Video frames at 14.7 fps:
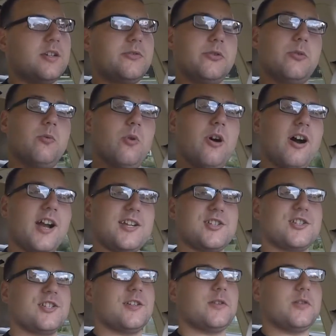to
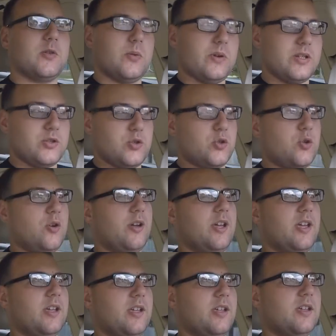watch, to
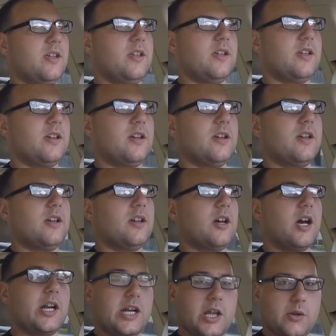enjoy
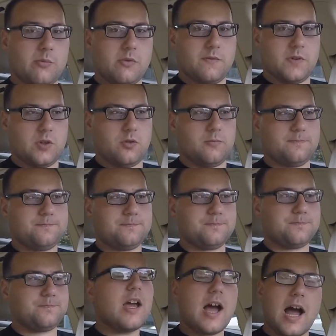another review.
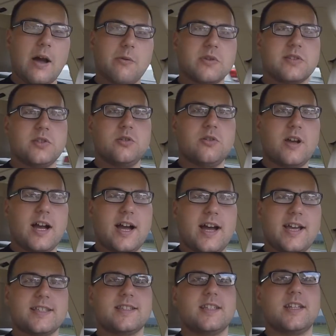I will see you
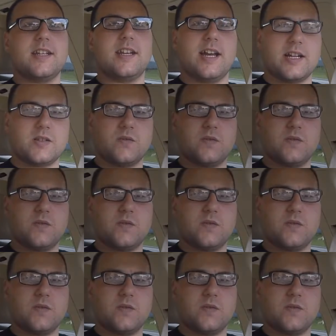guys next